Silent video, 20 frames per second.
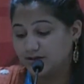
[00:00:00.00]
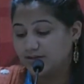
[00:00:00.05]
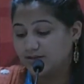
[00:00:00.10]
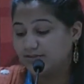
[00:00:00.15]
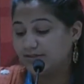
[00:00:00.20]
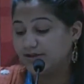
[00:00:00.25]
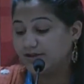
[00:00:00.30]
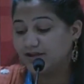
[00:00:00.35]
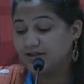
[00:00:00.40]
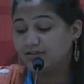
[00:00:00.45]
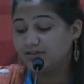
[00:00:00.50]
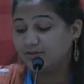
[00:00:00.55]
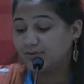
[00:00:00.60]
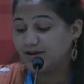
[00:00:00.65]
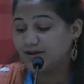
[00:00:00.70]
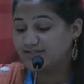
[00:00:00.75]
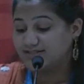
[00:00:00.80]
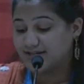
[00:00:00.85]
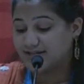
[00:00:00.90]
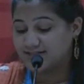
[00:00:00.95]
The Hindu
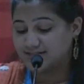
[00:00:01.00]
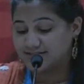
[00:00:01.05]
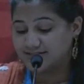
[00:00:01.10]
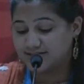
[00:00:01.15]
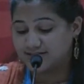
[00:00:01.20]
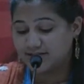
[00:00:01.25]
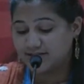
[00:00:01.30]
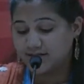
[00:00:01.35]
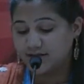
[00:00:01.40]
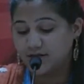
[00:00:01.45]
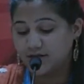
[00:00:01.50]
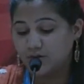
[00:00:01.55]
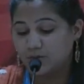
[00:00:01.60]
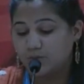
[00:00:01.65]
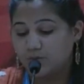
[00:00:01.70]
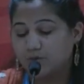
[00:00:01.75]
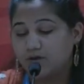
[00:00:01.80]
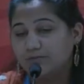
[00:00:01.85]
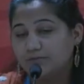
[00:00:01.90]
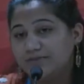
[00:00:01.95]
identity
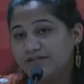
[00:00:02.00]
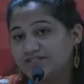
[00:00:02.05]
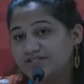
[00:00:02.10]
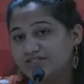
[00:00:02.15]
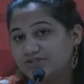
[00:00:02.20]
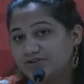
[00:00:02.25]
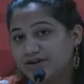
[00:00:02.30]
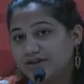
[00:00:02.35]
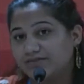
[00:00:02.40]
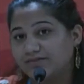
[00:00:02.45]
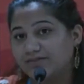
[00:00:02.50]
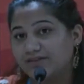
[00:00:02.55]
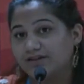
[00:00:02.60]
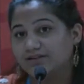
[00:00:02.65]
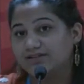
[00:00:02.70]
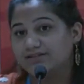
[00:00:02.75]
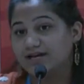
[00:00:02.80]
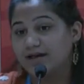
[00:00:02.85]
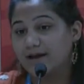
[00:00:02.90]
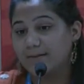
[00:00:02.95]
will be
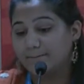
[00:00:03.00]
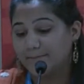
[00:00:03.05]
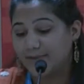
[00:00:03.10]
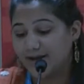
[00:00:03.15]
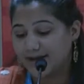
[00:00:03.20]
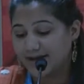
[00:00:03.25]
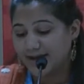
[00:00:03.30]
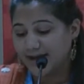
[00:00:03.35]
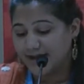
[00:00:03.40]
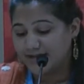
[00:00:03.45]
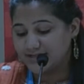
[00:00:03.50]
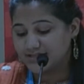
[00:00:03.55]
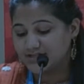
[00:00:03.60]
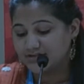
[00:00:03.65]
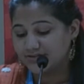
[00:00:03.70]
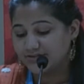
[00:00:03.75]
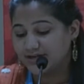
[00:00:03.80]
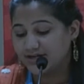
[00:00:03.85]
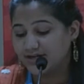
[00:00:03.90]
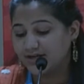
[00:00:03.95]
strengthened by
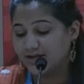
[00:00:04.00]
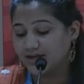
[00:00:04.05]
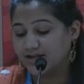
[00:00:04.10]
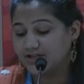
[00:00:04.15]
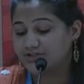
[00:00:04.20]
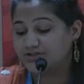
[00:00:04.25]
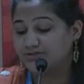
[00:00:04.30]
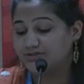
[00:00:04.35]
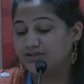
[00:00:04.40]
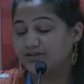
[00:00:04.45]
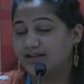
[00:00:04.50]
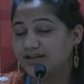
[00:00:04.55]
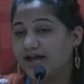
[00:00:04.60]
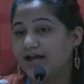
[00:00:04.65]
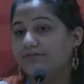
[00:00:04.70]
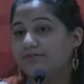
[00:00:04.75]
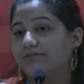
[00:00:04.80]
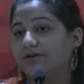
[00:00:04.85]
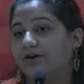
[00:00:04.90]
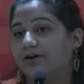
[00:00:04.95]
entering into the
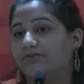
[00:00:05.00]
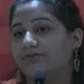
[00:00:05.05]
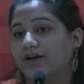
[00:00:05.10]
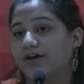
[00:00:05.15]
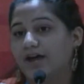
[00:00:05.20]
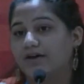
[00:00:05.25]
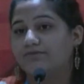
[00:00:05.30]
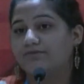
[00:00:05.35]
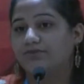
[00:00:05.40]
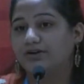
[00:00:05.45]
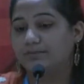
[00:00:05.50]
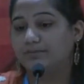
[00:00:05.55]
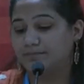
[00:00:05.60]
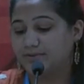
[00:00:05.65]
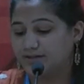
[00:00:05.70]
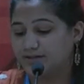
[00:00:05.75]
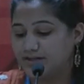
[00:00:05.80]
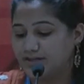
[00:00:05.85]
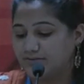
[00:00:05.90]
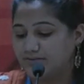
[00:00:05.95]
life of every
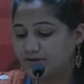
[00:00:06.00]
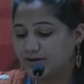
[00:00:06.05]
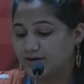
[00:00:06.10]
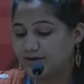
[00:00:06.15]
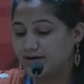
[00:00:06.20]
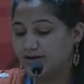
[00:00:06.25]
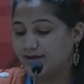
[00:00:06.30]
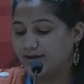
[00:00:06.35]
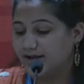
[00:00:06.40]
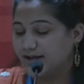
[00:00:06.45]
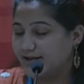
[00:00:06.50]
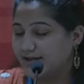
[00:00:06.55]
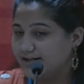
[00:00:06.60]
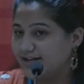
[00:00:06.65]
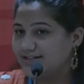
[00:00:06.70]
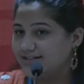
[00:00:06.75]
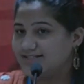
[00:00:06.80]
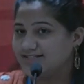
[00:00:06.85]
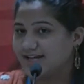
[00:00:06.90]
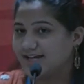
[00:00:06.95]
believer in
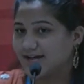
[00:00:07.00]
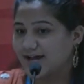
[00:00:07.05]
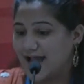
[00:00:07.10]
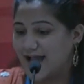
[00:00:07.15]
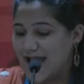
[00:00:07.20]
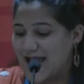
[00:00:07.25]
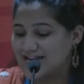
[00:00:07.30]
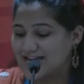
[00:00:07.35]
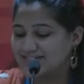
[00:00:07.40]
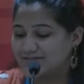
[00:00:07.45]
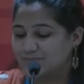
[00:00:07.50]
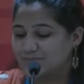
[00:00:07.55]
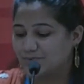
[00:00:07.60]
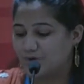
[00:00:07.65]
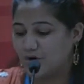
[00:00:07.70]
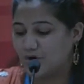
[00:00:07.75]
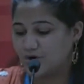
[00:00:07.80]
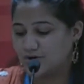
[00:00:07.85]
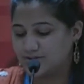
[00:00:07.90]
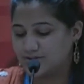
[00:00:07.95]
India and
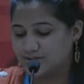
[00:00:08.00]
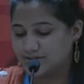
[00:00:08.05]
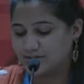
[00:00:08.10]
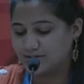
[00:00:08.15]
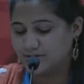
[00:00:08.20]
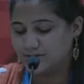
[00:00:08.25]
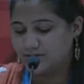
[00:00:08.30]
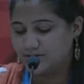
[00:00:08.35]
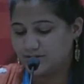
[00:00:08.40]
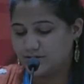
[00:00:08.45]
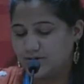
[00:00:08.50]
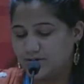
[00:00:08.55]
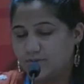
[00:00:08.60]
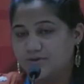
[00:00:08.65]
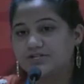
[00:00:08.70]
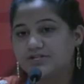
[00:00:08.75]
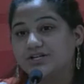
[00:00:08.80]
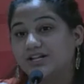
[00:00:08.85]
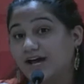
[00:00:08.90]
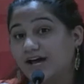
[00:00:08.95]
abroad. We
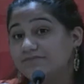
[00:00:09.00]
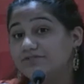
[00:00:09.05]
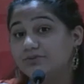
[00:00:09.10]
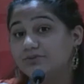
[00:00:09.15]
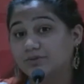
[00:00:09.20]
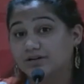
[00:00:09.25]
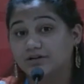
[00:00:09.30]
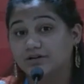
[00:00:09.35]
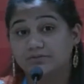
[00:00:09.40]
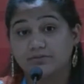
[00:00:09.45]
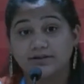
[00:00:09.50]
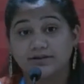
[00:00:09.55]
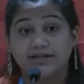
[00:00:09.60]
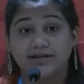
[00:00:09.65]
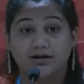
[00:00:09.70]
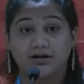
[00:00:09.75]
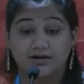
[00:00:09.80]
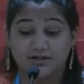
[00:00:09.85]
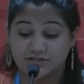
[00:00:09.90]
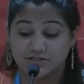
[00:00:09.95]
shall have to work really
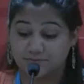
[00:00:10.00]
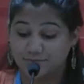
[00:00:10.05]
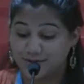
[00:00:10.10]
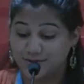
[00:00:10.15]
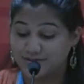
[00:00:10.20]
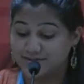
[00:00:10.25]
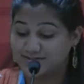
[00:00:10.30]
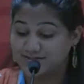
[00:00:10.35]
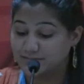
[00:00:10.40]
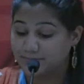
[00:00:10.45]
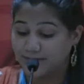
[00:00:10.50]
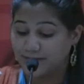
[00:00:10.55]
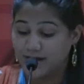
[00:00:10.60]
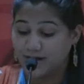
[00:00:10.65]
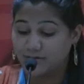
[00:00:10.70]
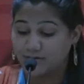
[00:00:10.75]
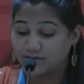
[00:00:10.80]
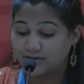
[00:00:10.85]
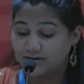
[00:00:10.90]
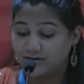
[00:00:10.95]
hard to bring this about,